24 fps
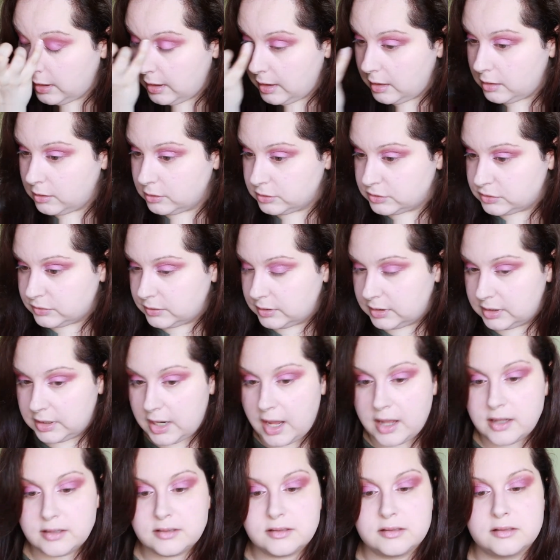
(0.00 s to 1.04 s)
That looks really
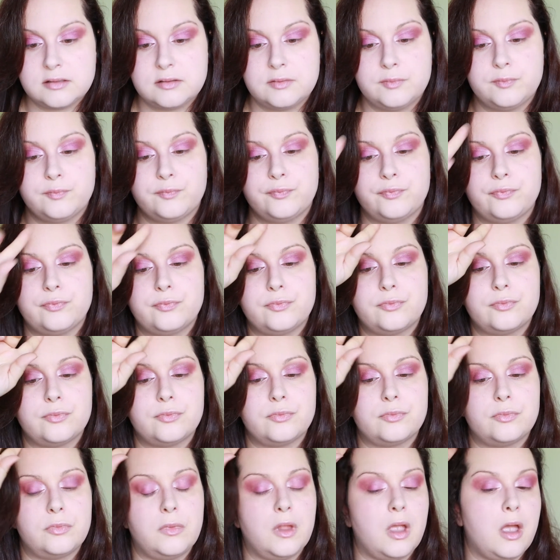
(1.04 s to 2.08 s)
nice.
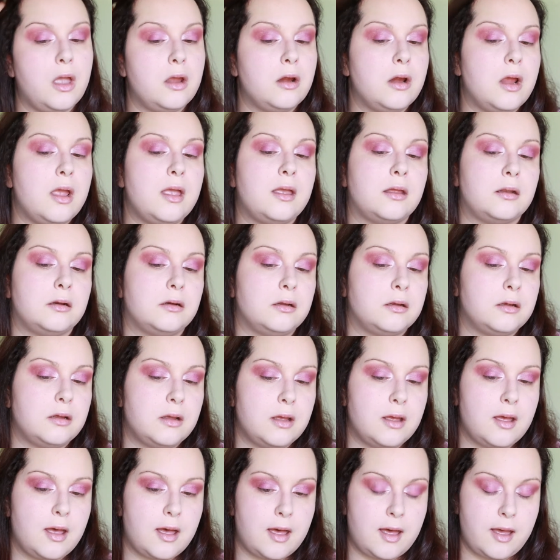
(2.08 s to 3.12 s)
All right,
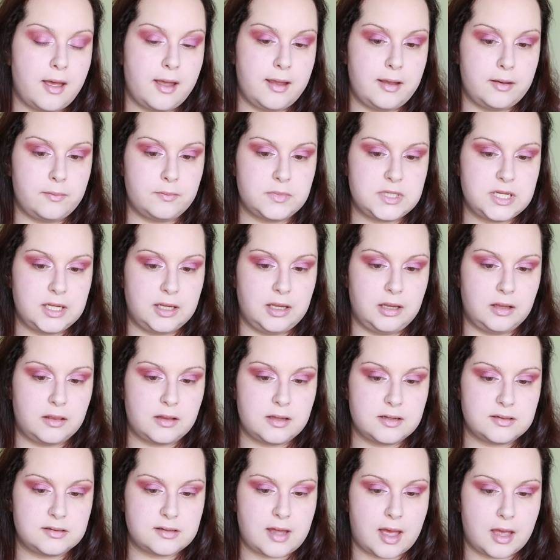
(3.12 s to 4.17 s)
I am digging
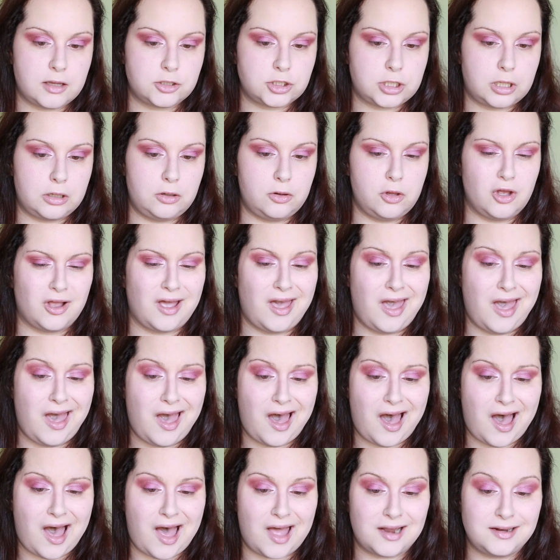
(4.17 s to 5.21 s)
this eyeshadow look.
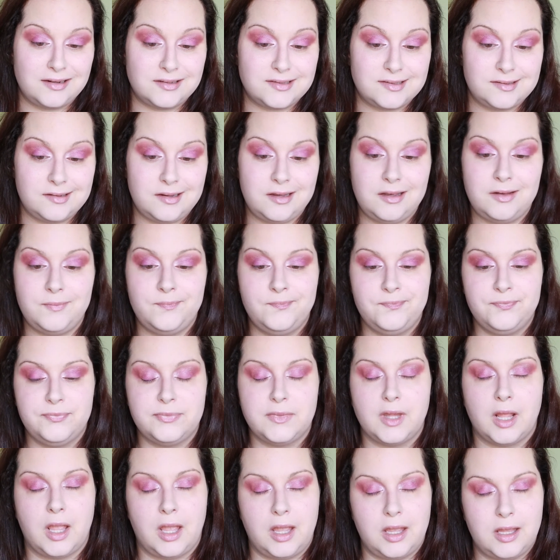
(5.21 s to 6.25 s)
Honestly,
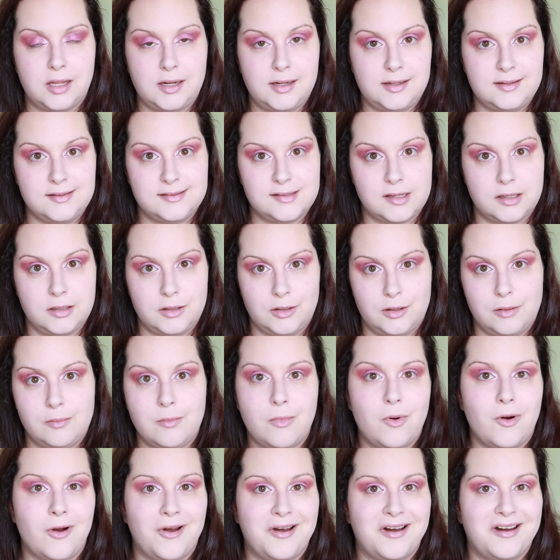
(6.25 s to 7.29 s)
it is a little
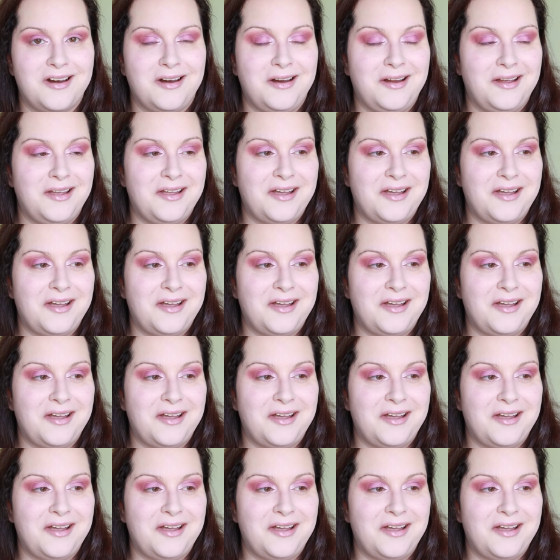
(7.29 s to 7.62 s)
more